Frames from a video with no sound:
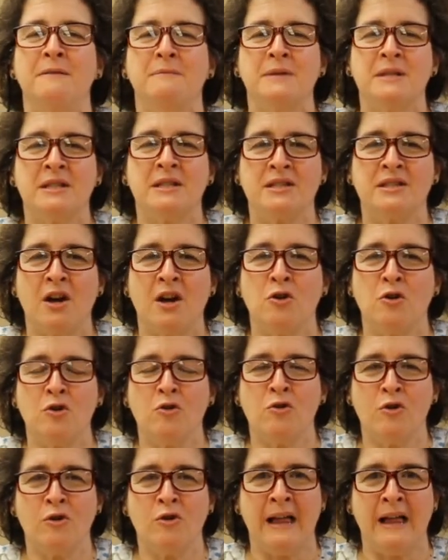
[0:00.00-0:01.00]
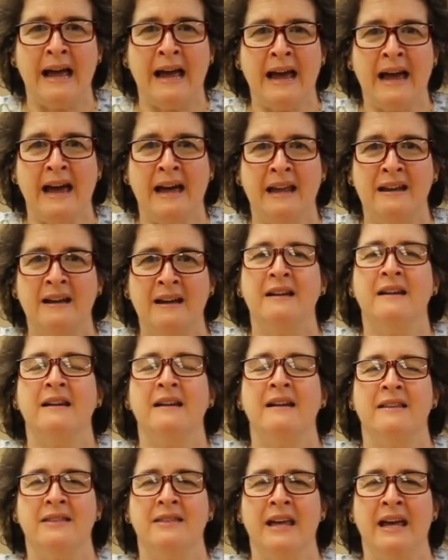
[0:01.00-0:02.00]
I am so
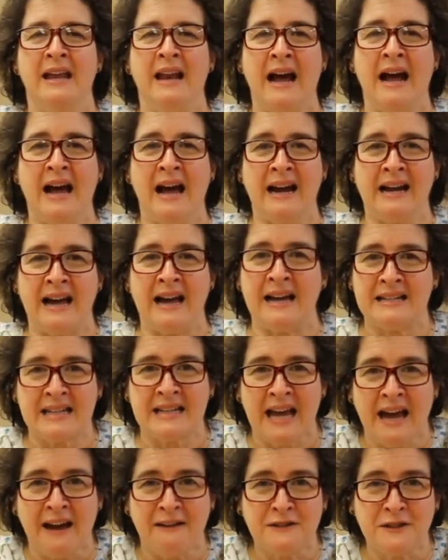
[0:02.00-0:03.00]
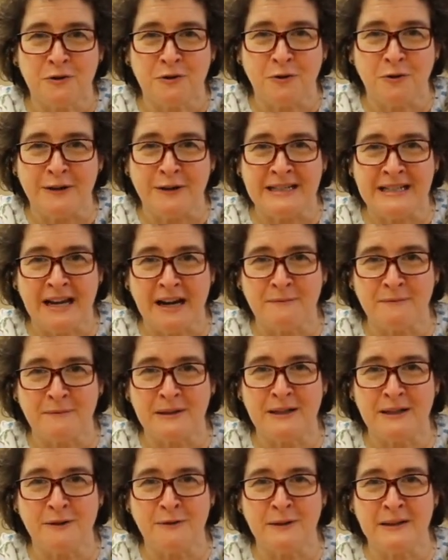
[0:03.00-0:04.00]
glad that I got to have story
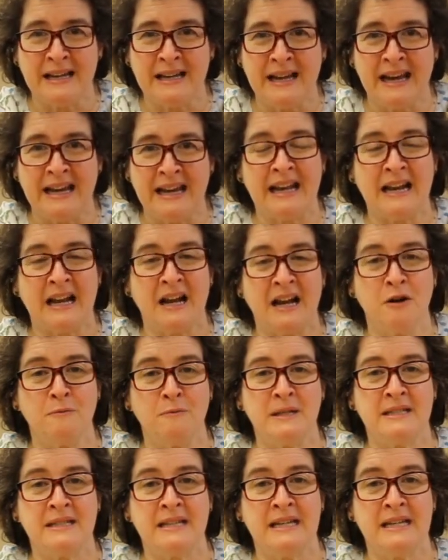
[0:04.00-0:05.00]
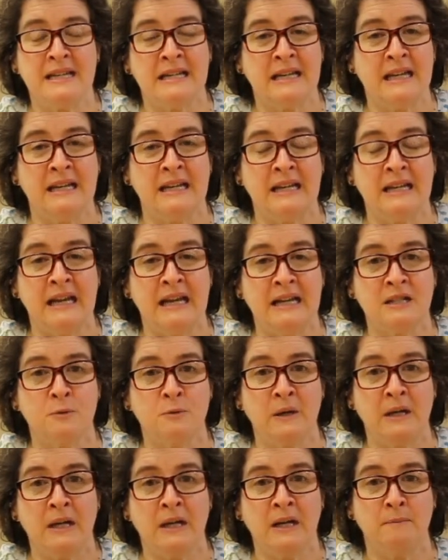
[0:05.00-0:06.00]
time with you today, and I hope to see you again
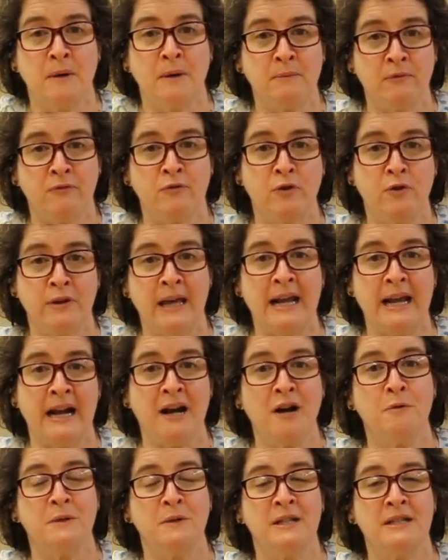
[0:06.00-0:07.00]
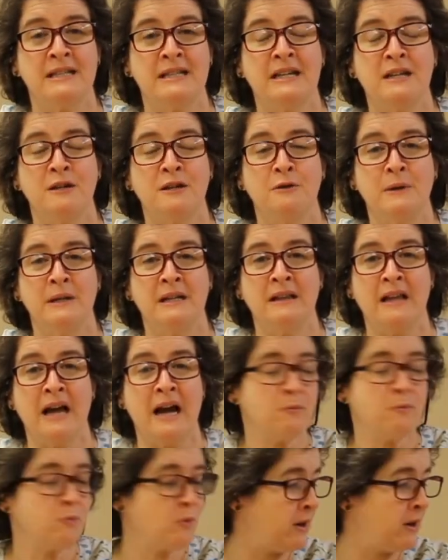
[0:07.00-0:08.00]
next week. But before that, I hope to see you
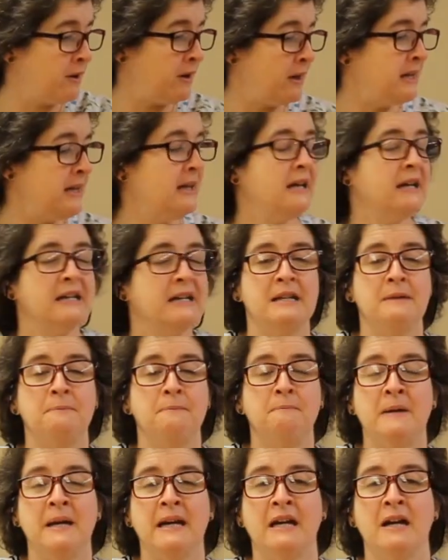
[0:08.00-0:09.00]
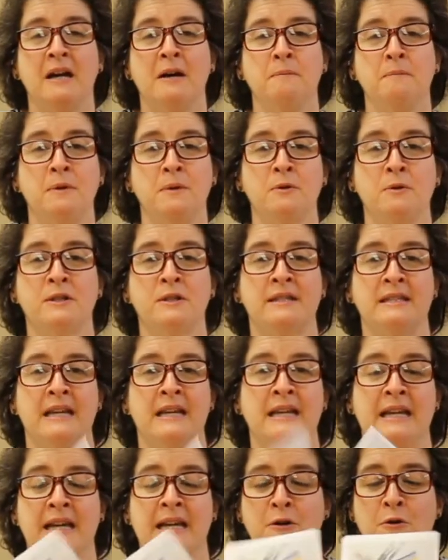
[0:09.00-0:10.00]
in the library to pick up
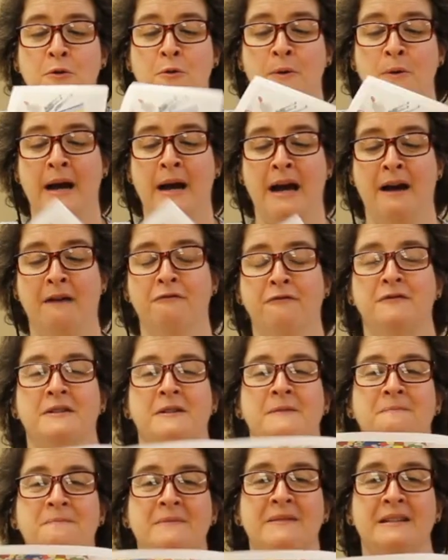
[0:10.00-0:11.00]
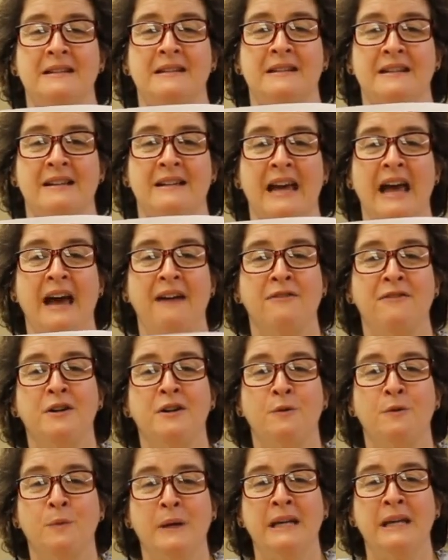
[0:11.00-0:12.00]
your city craft.
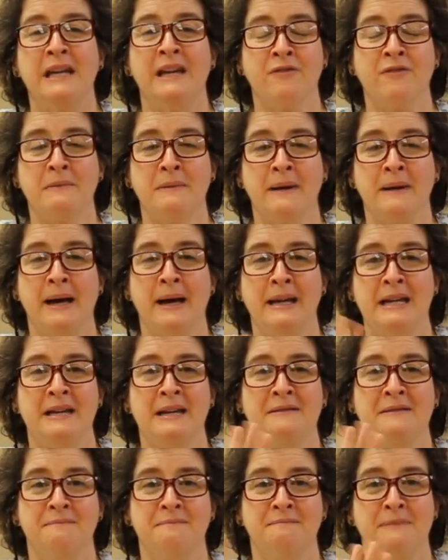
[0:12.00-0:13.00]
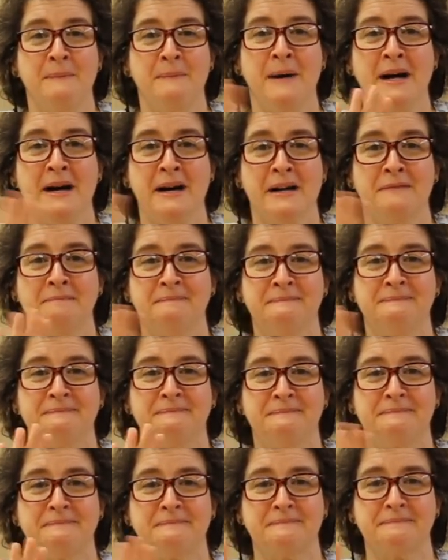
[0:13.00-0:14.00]
Have a good week, everybody.
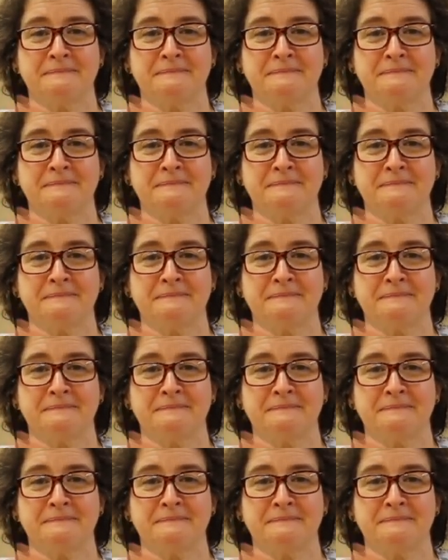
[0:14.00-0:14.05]
Bye-bye.